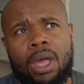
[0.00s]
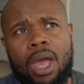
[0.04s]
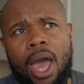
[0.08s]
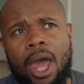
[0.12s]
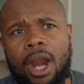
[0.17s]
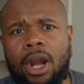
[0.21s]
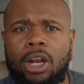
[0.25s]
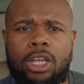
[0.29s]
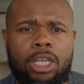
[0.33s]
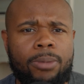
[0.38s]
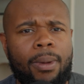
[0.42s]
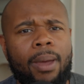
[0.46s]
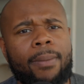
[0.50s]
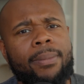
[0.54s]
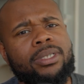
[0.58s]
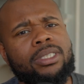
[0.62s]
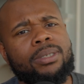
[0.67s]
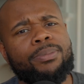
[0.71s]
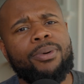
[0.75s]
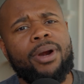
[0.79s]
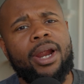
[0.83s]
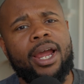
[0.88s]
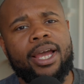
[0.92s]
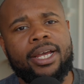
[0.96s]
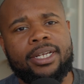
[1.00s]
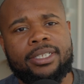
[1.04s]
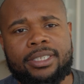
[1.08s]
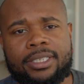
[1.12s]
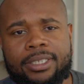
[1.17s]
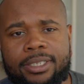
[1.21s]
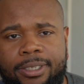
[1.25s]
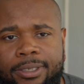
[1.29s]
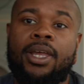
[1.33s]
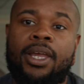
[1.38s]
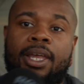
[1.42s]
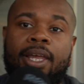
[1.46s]
I don't know, you might be surprised.
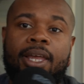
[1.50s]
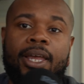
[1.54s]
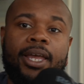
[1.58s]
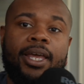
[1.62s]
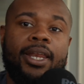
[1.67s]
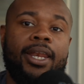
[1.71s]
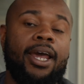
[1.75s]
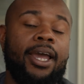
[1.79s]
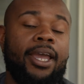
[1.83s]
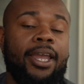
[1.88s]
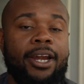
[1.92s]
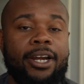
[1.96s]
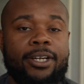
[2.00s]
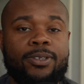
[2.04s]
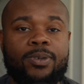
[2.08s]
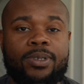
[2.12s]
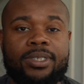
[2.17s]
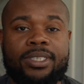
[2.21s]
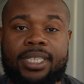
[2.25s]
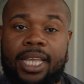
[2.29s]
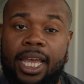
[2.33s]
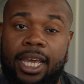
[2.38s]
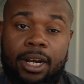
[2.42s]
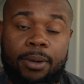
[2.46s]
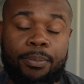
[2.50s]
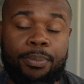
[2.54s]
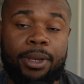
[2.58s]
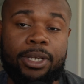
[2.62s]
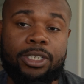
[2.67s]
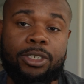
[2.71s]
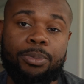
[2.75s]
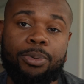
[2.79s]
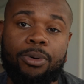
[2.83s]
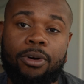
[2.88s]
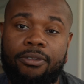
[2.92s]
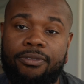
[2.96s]
Now here's what standard
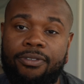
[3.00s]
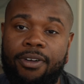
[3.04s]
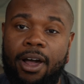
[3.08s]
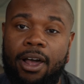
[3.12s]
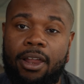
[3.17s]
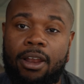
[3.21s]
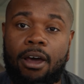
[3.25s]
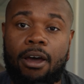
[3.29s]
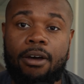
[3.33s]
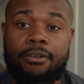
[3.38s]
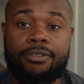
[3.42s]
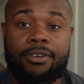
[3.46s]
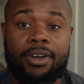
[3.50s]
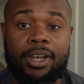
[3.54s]
picture profile off.